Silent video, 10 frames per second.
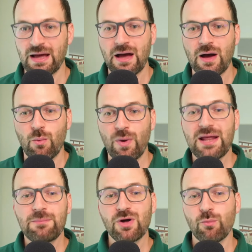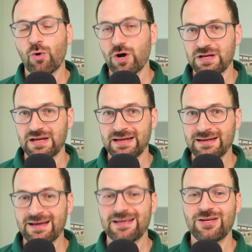When I'm not
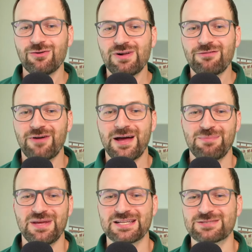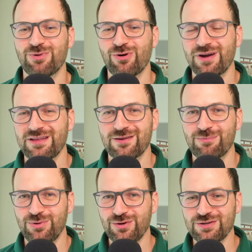working, you will find me exploring the
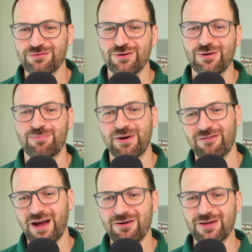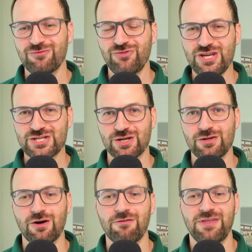beautiful Bavarian region
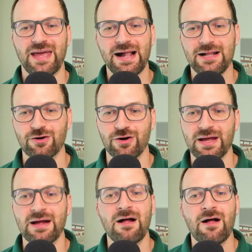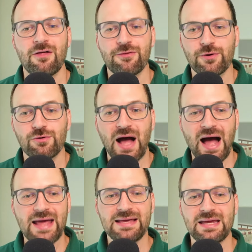of the Allgäu through
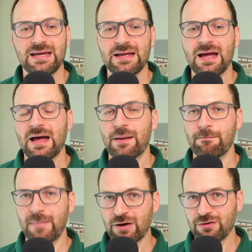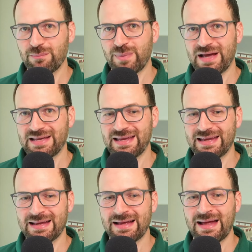hiking, mountain
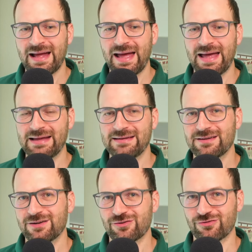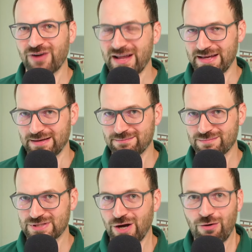biking, and running.
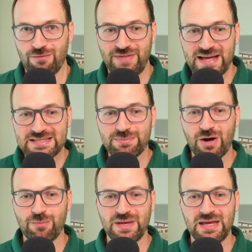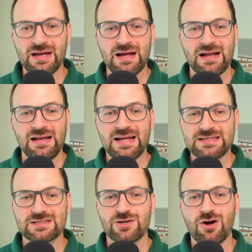So that's about me.
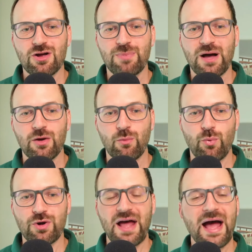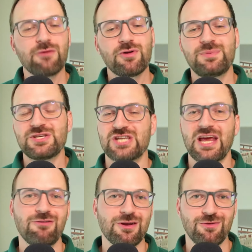Let's talk about what I will be
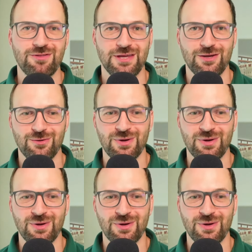sharing with you